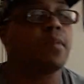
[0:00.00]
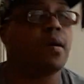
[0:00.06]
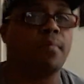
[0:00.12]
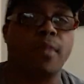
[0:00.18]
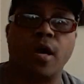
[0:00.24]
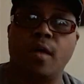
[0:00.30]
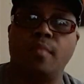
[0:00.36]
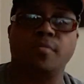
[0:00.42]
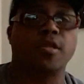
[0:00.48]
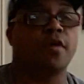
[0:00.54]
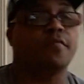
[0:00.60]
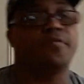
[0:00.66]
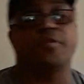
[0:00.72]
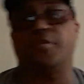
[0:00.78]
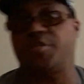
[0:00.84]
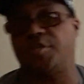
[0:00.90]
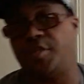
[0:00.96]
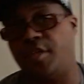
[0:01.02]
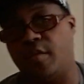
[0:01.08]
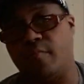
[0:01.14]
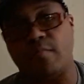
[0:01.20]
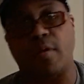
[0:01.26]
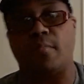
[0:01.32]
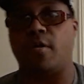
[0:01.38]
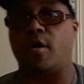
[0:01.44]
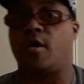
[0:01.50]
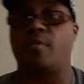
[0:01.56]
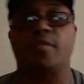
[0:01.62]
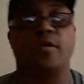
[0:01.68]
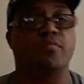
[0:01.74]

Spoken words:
My mom loved her. She loved my mom.